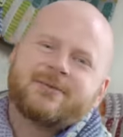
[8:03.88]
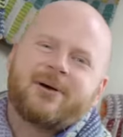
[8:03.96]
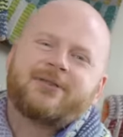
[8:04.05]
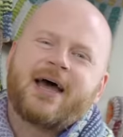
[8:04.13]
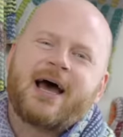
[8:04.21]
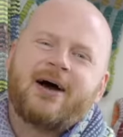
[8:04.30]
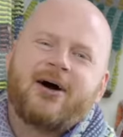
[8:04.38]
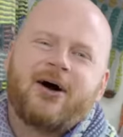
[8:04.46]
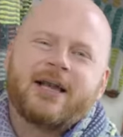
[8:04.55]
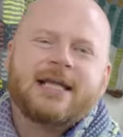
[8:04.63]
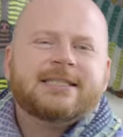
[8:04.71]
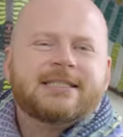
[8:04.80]
about that
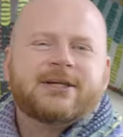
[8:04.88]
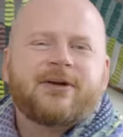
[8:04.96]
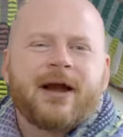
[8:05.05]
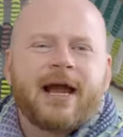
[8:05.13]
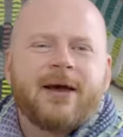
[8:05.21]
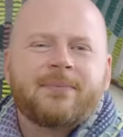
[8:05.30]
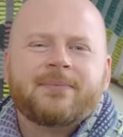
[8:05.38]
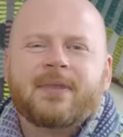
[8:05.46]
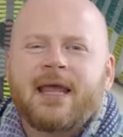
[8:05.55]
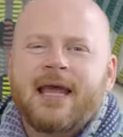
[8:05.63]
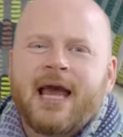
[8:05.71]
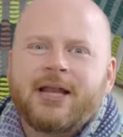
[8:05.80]
on
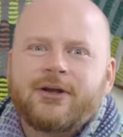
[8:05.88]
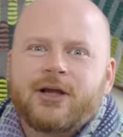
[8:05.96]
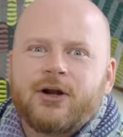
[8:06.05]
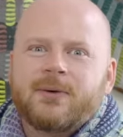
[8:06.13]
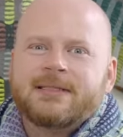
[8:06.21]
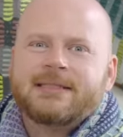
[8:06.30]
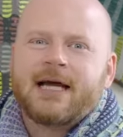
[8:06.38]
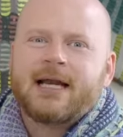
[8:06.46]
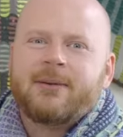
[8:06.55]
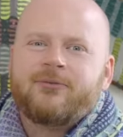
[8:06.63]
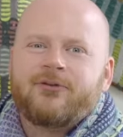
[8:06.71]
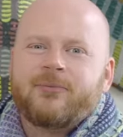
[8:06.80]
Instagram, and you can always
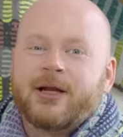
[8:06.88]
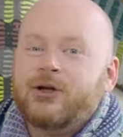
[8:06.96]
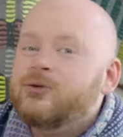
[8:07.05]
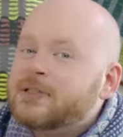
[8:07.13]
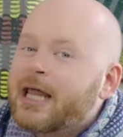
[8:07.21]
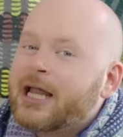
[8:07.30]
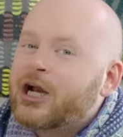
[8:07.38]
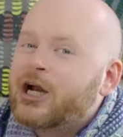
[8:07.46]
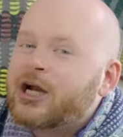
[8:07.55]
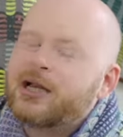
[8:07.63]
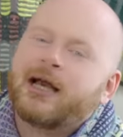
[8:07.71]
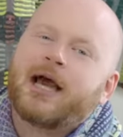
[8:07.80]
sign up for my
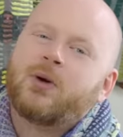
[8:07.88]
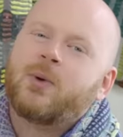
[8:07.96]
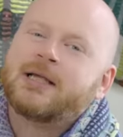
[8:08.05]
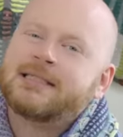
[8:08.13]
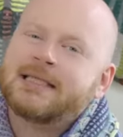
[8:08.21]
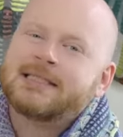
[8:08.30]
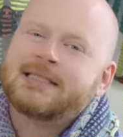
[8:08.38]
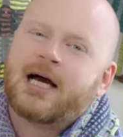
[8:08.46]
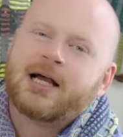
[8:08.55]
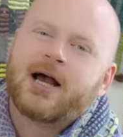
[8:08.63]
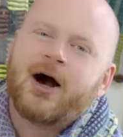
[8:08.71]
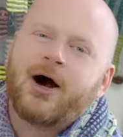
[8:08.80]
newsletter at
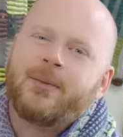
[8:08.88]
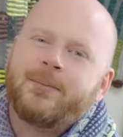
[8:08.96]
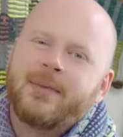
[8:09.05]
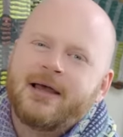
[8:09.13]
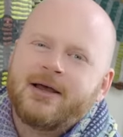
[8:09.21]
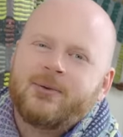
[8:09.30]
westknits.com.